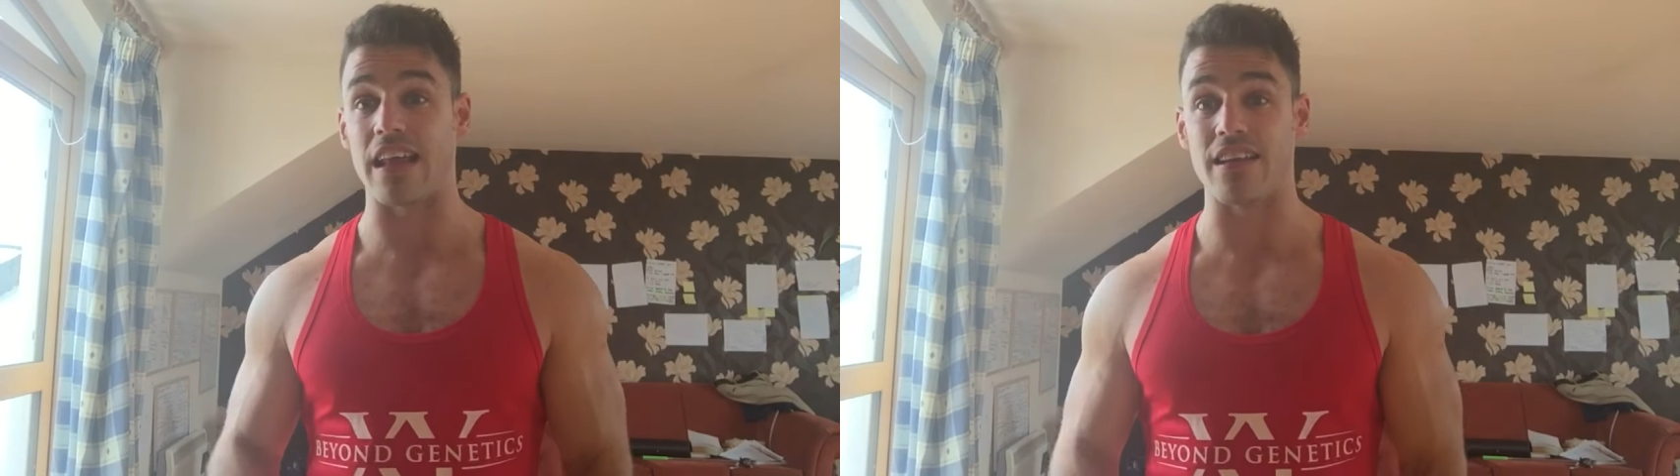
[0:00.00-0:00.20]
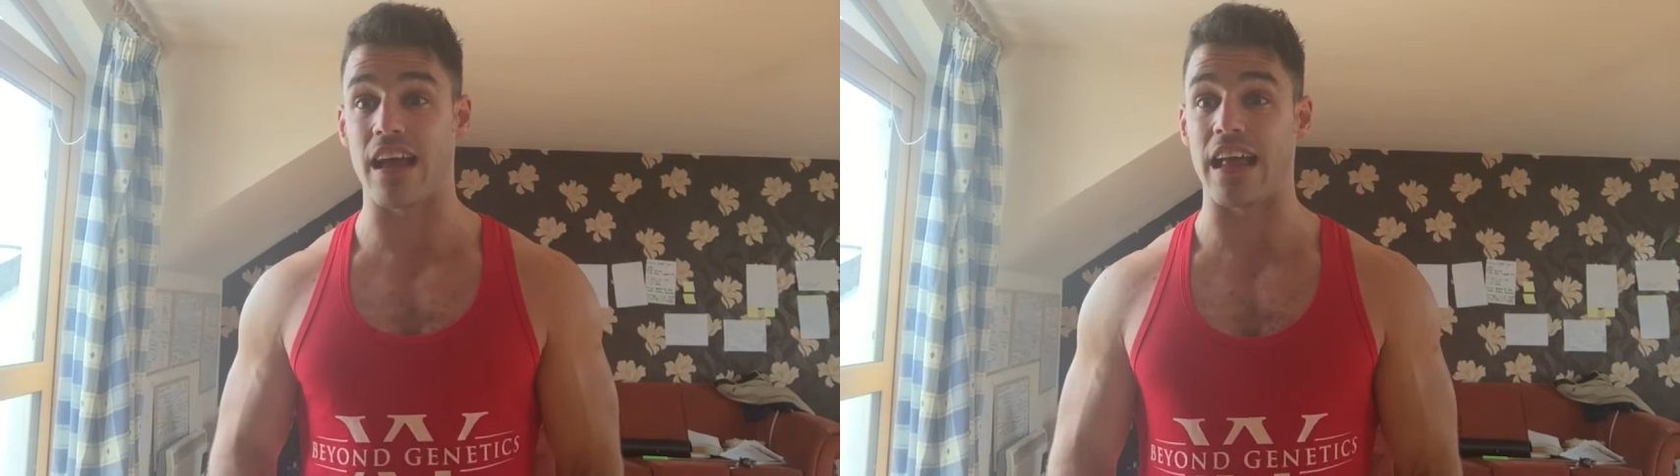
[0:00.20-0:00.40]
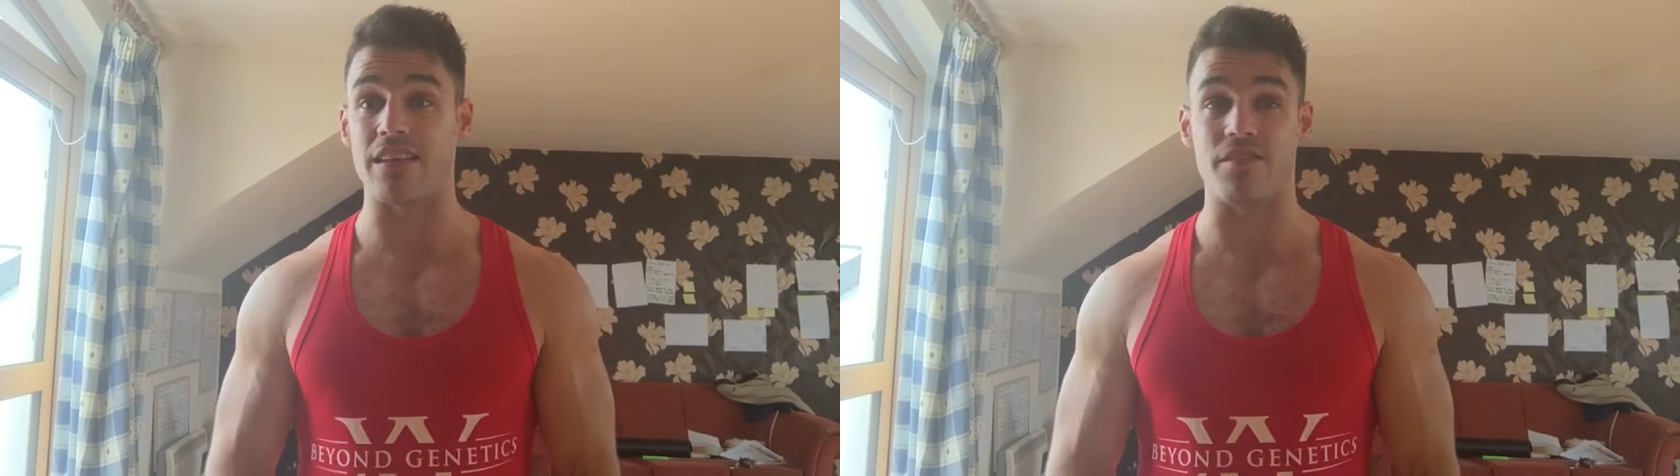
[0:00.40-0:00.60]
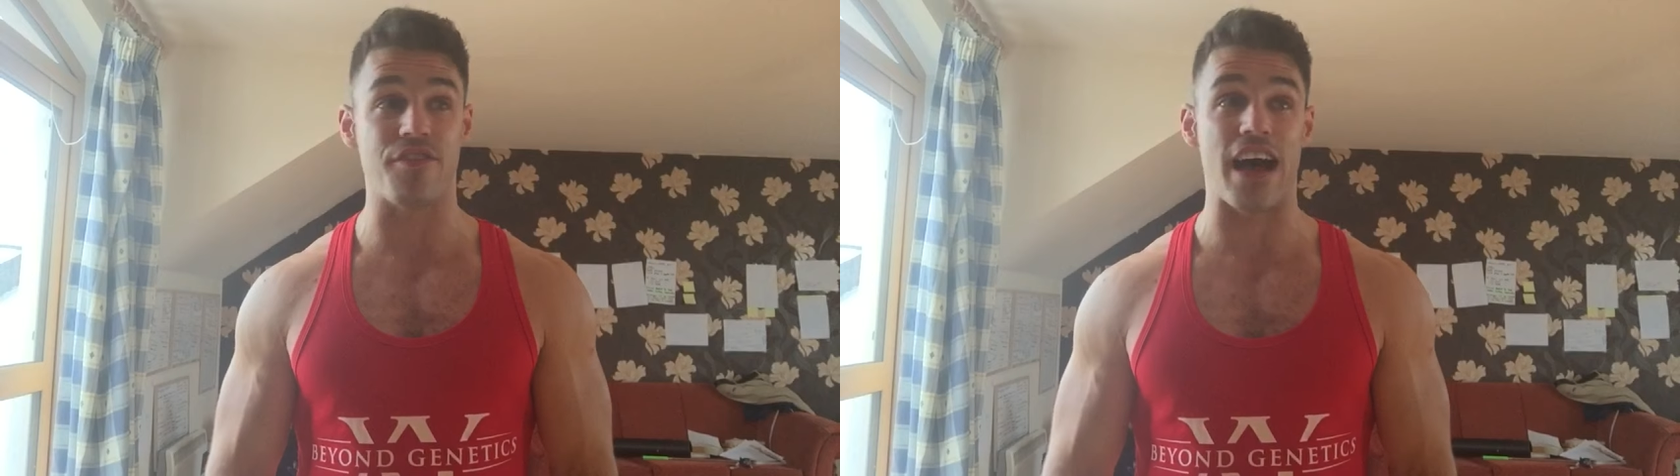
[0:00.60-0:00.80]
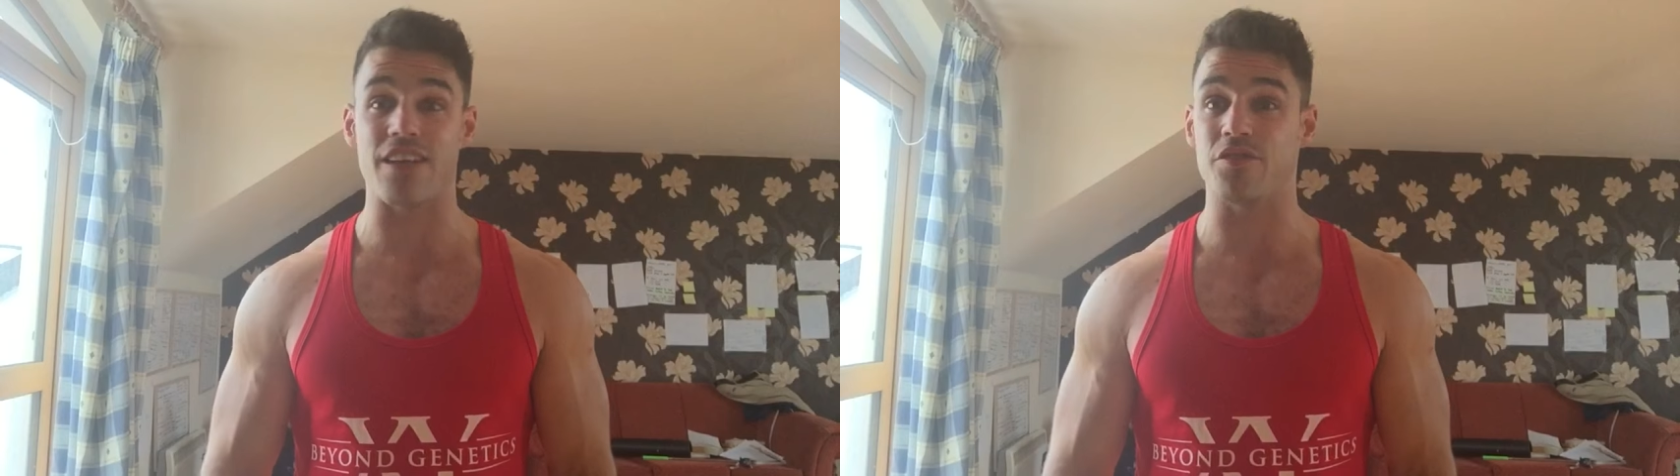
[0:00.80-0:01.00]
and, and
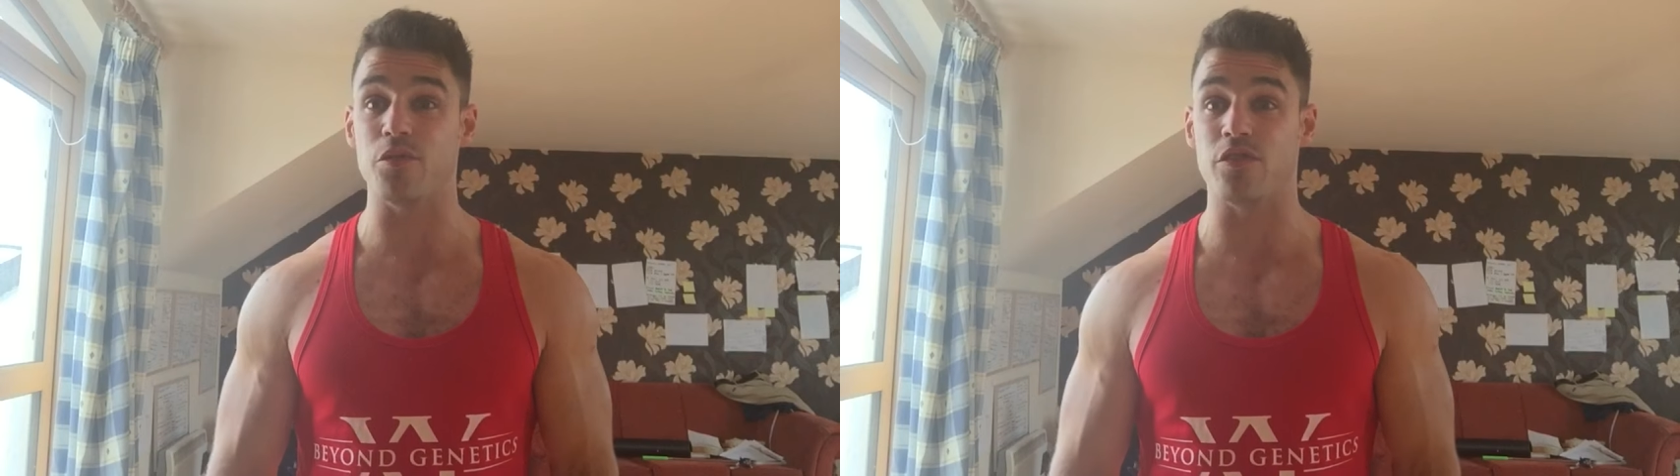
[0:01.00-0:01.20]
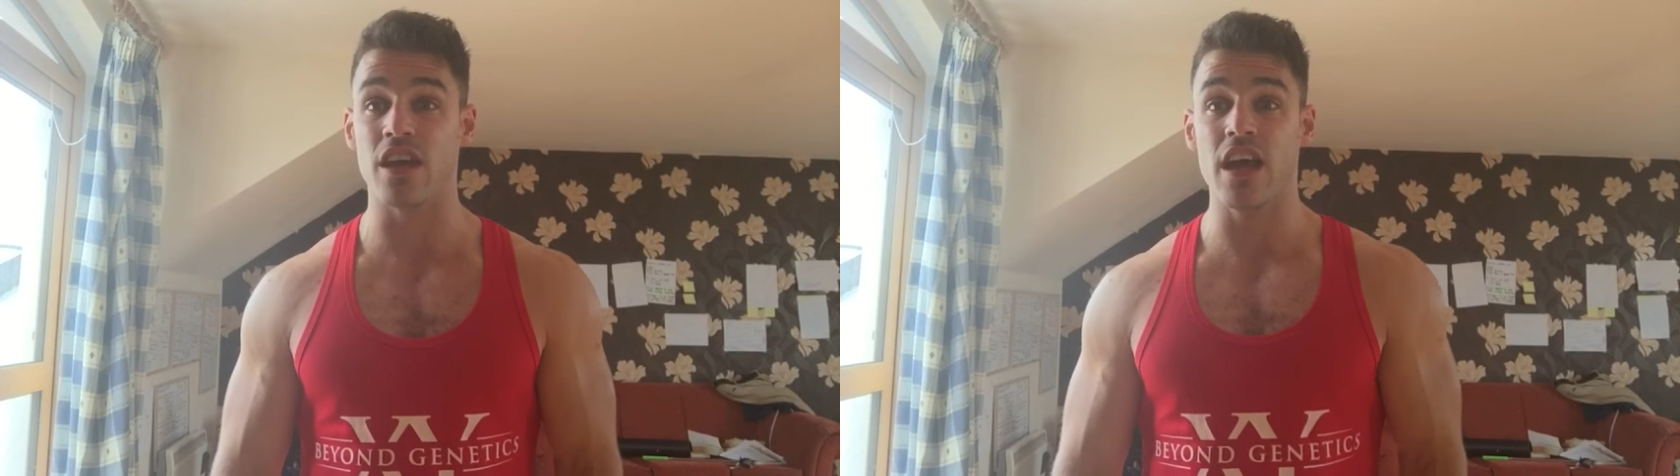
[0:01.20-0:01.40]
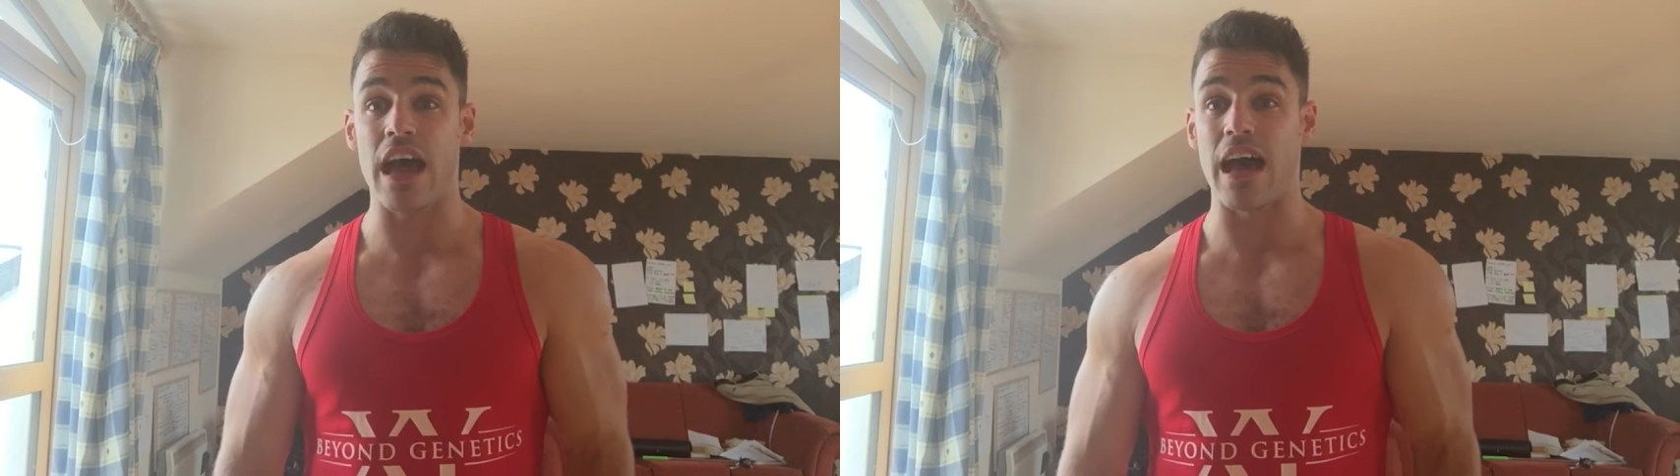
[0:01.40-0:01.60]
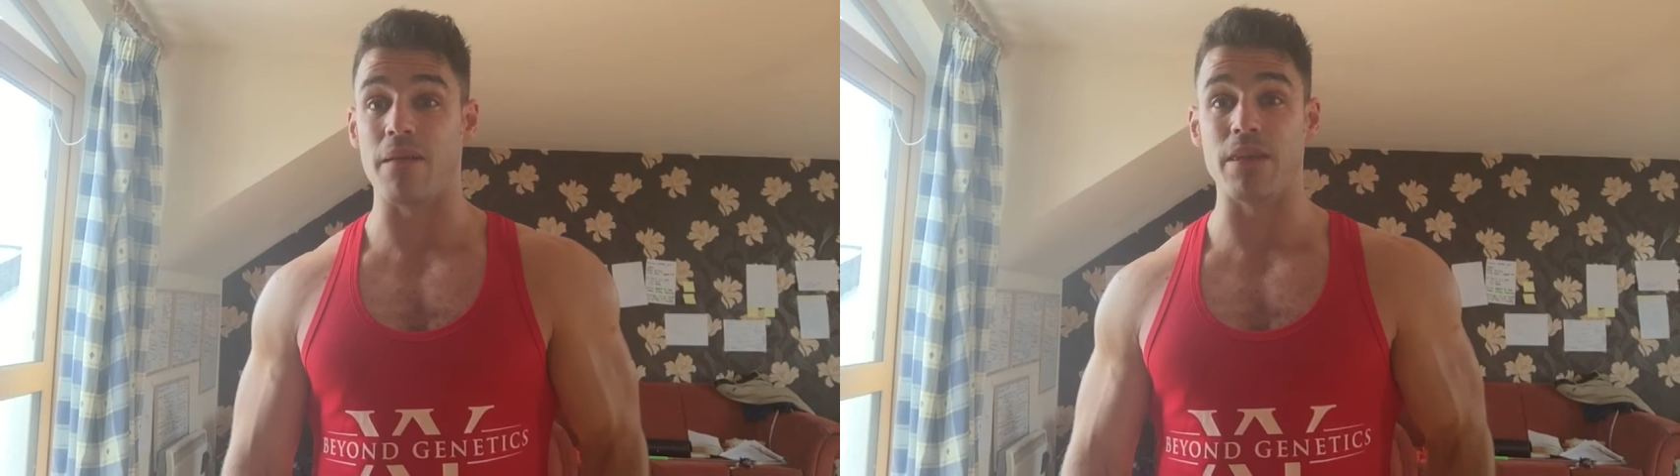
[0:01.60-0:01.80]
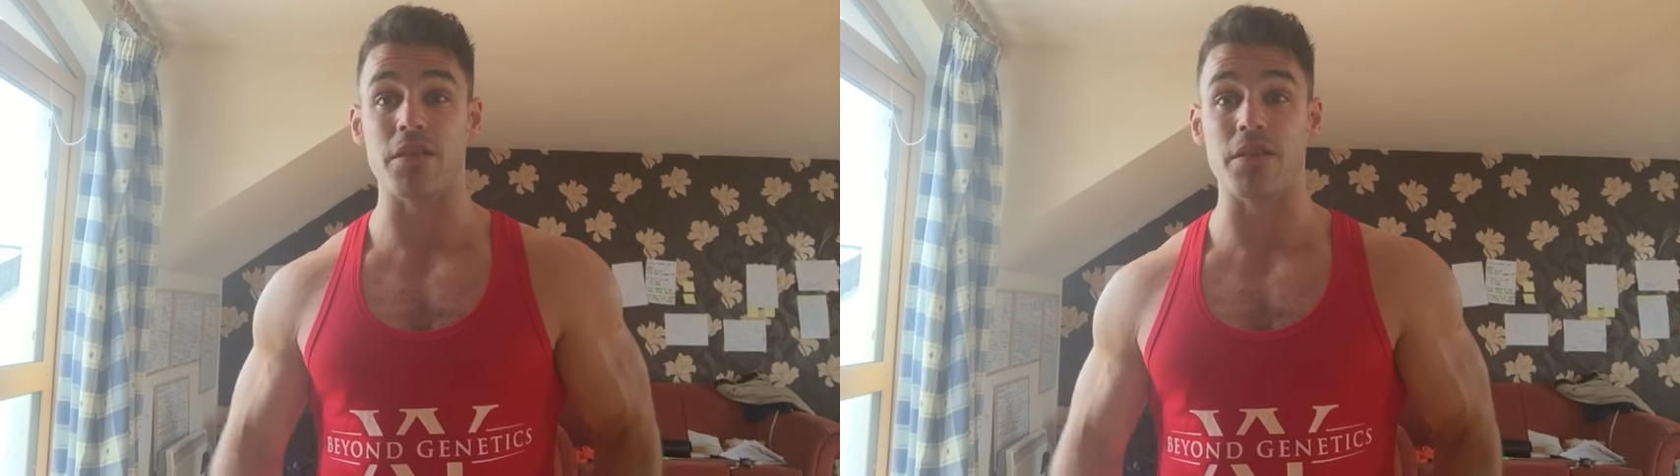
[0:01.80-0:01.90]
fast food um,